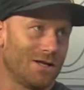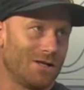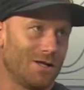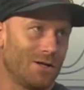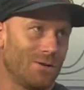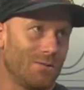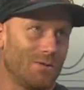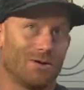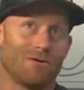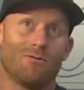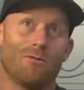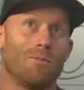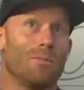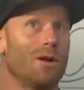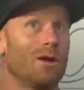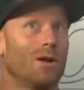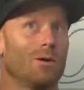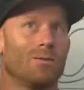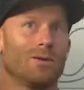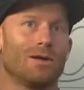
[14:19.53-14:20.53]
you know, but even
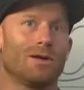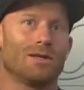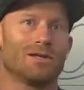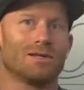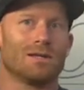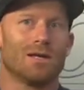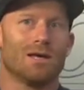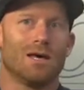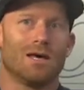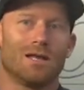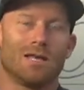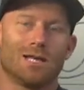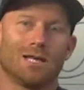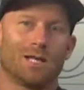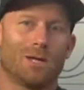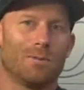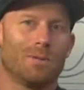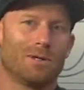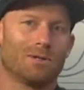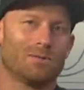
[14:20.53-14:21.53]
bigger, because the
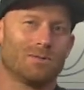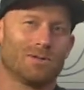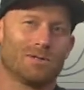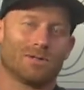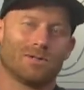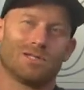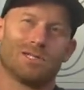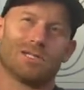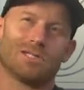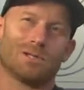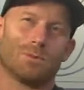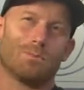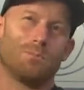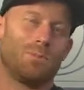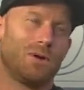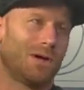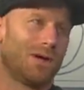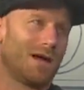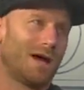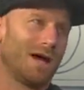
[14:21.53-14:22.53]
Olympics was just a
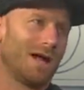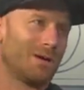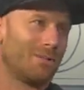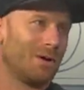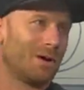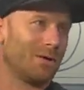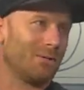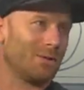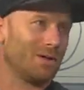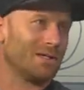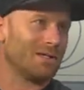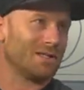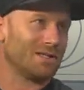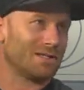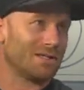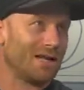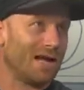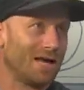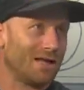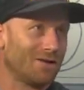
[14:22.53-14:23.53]
bit out of my reach as
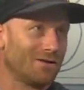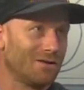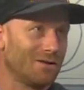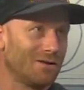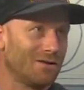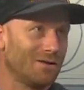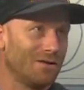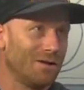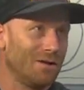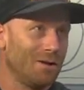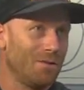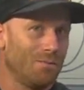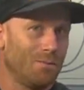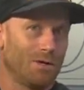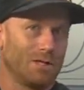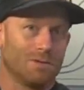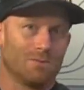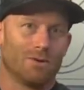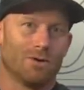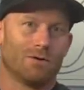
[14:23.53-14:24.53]
an athlete.
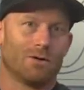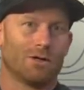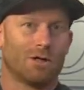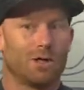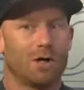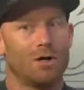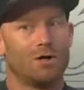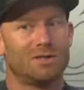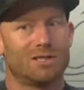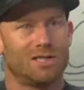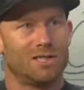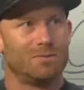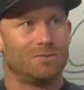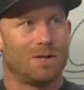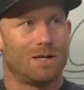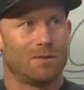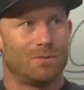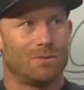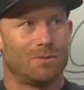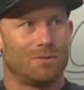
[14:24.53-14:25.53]
But to be able to coach these
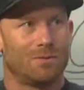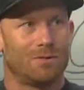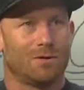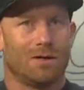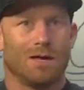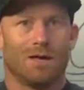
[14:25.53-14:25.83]
people